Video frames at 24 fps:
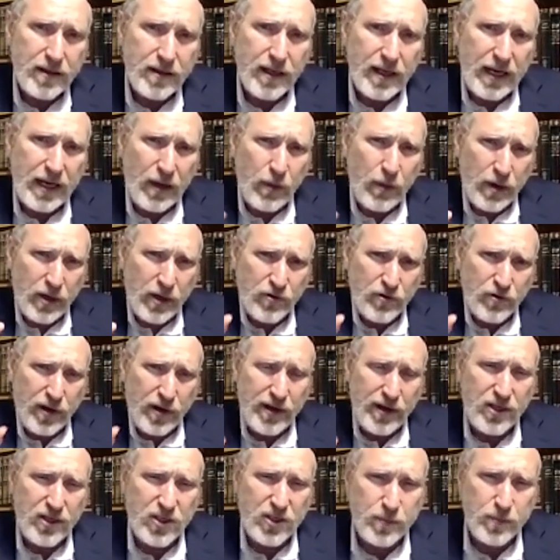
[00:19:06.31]
And I want to try
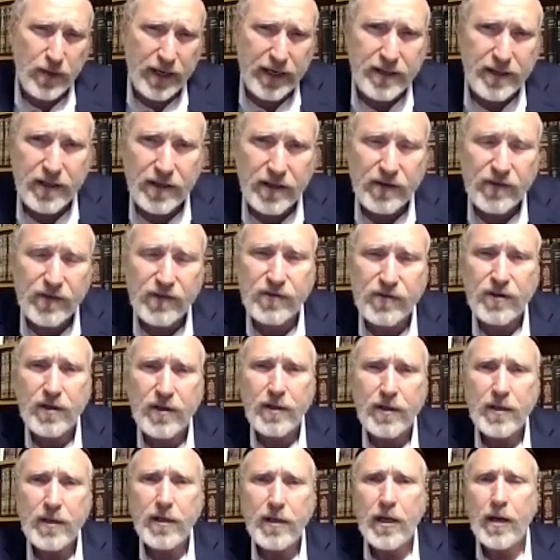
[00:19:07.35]
to explain this
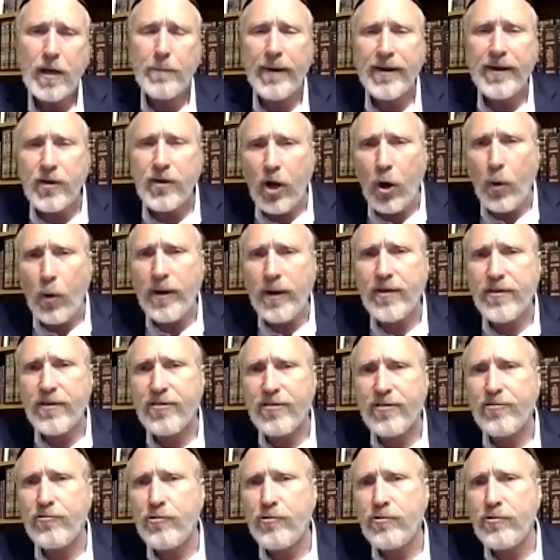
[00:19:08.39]
by going
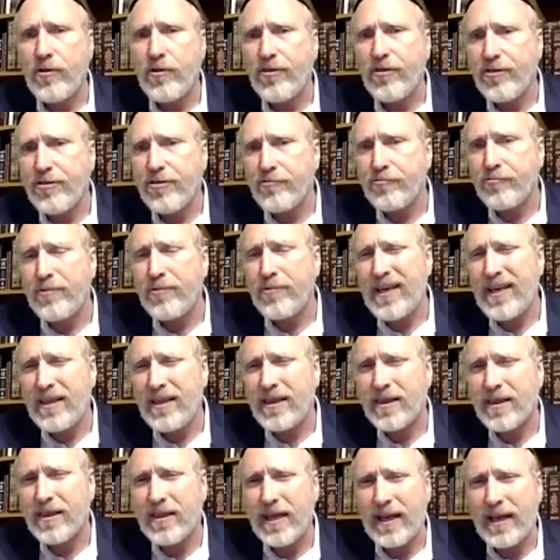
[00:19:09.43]
through the three
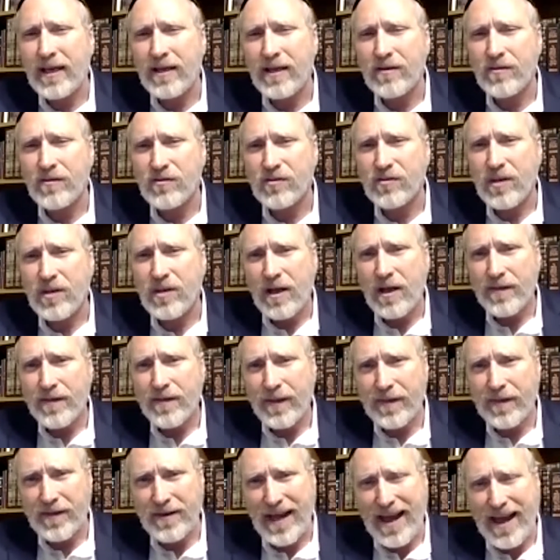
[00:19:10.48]
things
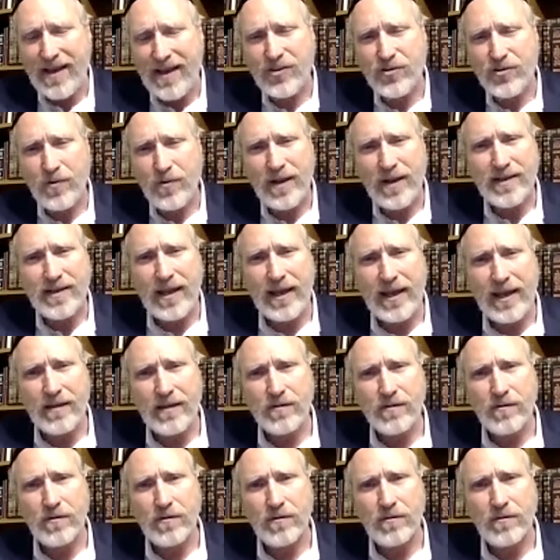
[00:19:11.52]
that the Nazarite
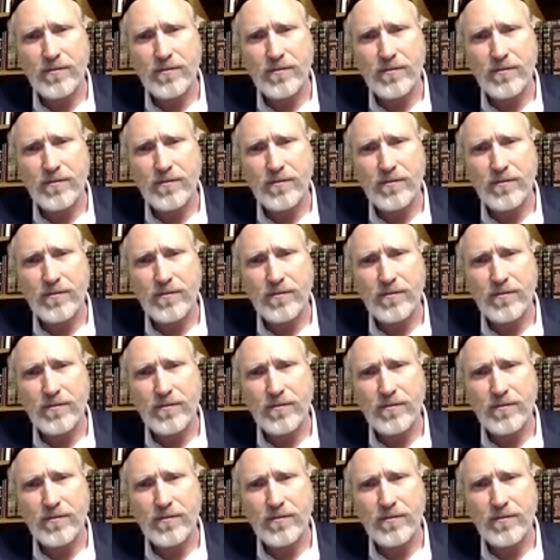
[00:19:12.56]
can't do.